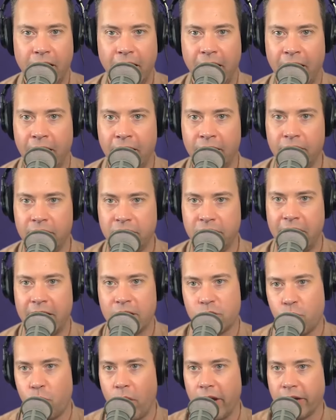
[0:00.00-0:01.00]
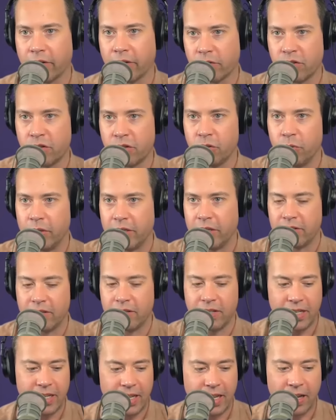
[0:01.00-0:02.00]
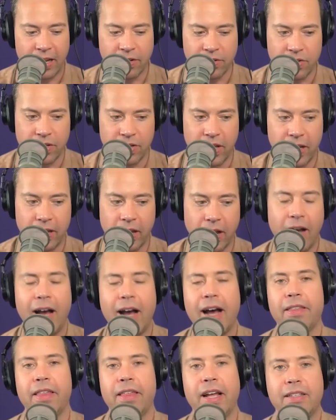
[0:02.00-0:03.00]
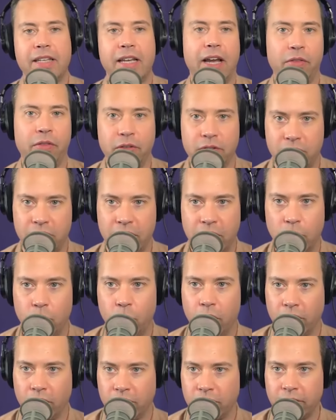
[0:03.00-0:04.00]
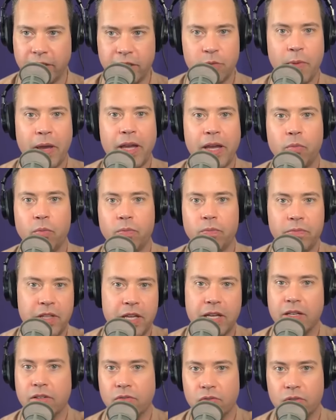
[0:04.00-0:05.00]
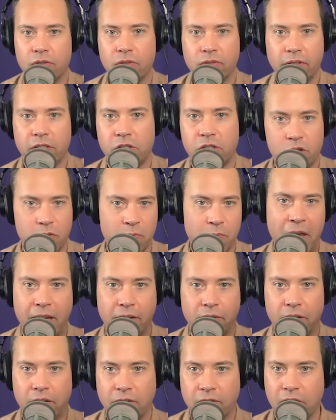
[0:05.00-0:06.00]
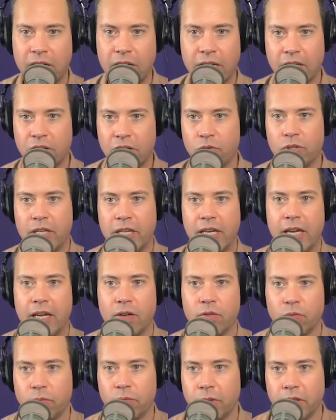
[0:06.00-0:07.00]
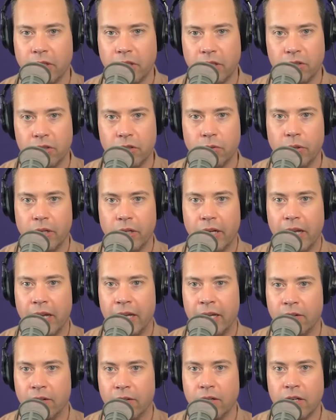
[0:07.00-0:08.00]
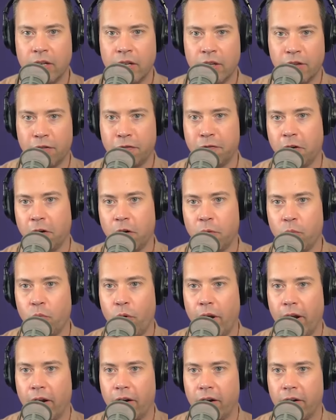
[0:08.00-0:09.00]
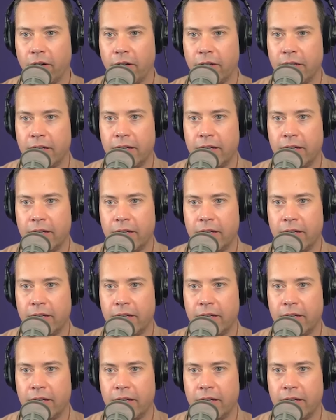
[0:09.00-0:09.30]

and attach wires to it and say, ah, that's how this thing works. Let's make these. Let's just make these. You can't really do it. And the firmware